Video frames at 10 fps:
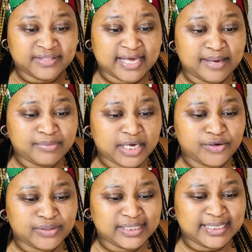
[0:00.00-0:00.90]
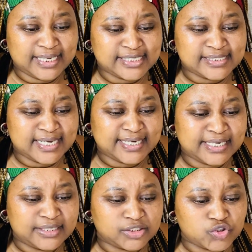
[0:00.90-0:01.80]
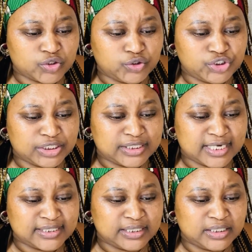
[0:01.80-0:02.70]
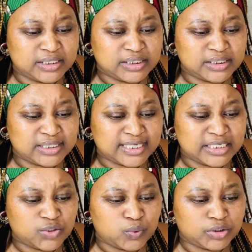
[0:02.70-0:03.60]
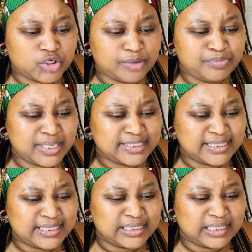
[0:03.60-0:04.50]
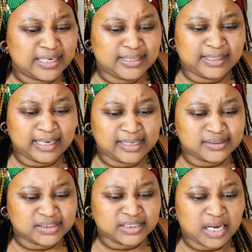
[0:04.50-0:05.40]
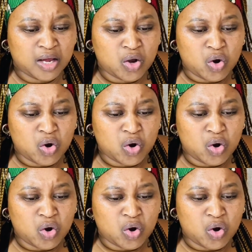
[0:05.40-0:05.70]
The MK Youth League has taken a resolution that it will not be attending any gala dinner